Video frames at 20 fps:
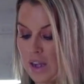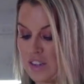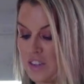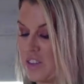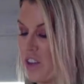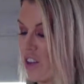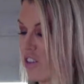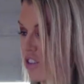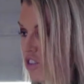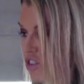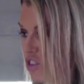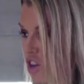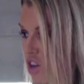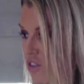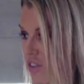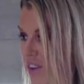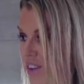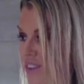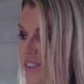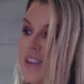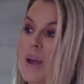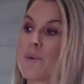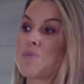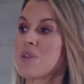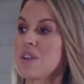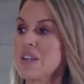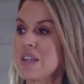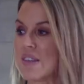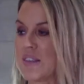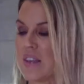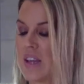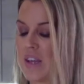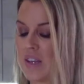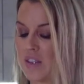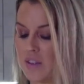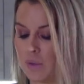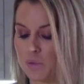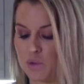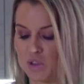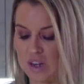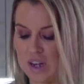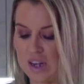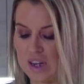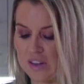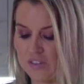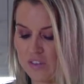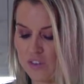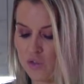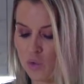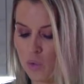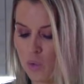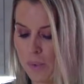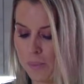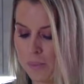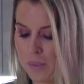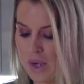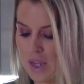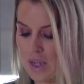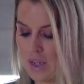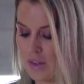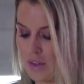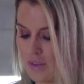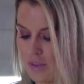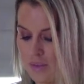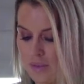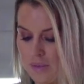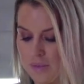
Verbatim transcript: I start to stir it. As tempting as it is, I'm just going to leave it for 1 minute.